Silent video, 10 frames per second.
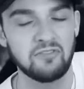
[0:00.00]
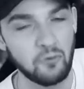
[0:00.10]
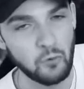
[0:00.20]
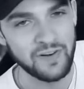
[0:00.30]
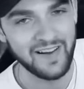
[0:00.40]

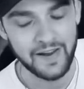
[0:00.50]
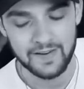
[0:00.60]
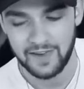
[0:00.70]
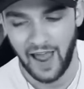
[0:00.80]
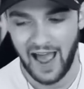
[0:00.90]

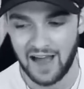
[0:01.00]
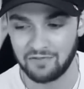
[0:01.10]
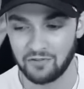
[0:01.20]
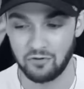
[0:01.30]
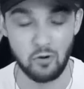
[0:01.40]
Fortnite
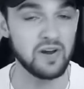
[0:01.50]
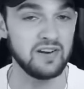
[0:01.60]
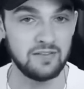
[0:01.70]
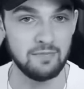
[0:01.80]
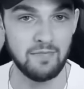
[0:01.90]
have
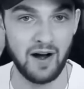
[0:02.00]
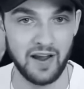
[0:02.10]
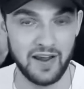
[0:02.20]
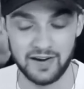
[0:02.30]
ruined my